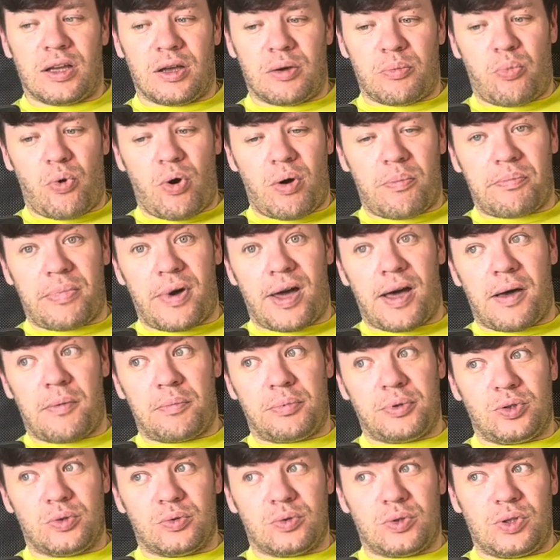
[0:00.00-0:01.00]
pop
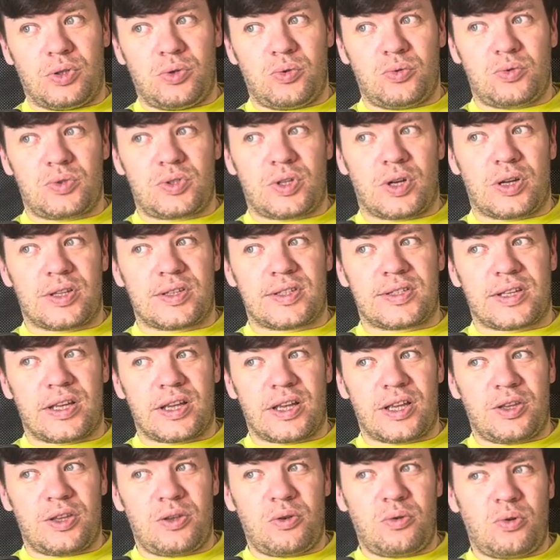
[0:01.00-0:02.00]
up to the user and say,
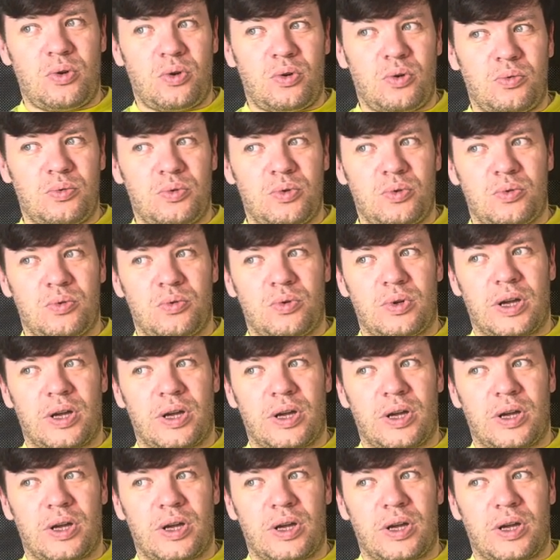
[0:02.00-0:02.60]
you